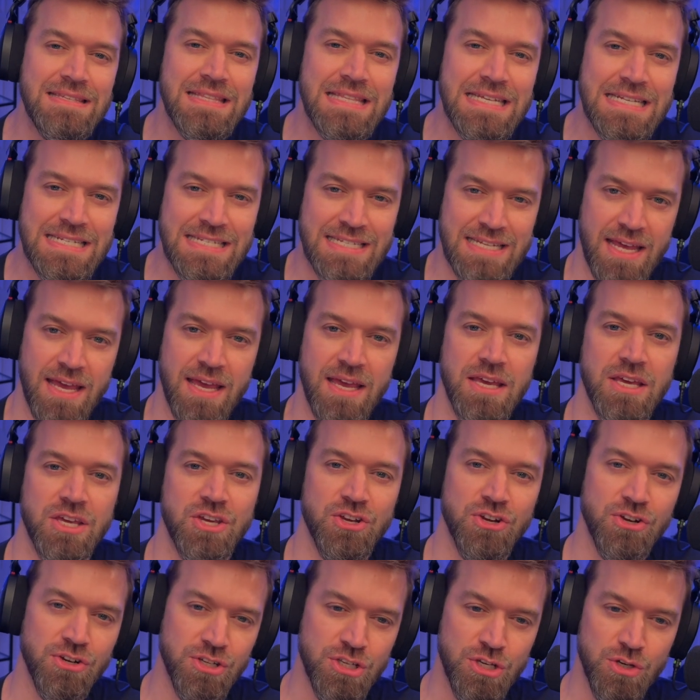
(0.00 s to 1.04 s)
the
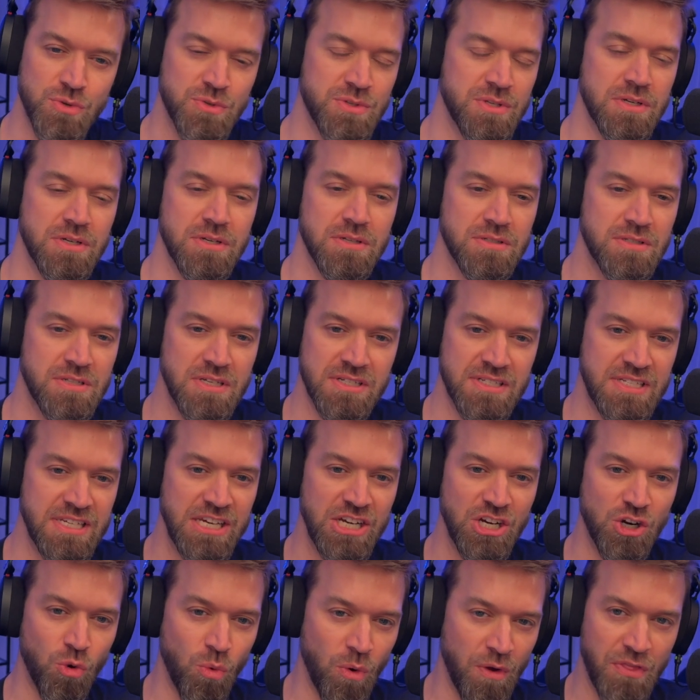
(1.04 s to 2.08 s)
tank you're using to
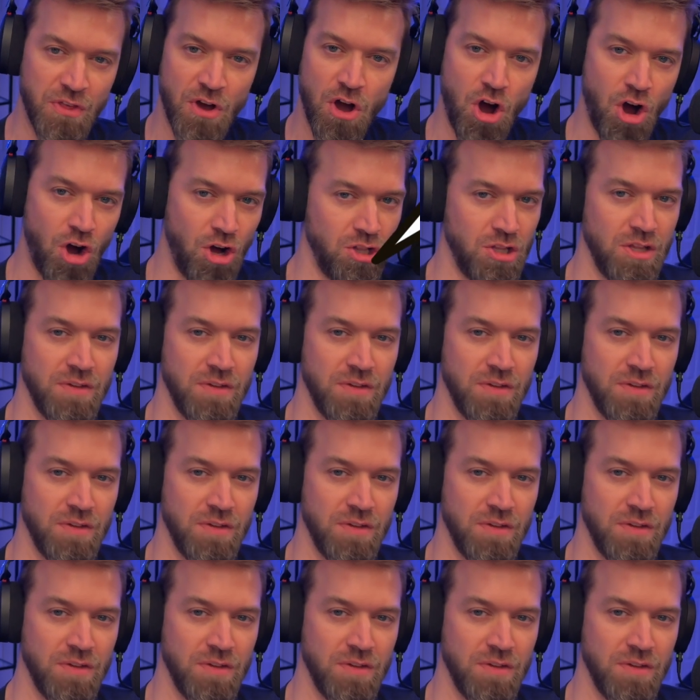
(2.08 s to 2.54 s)
deal with all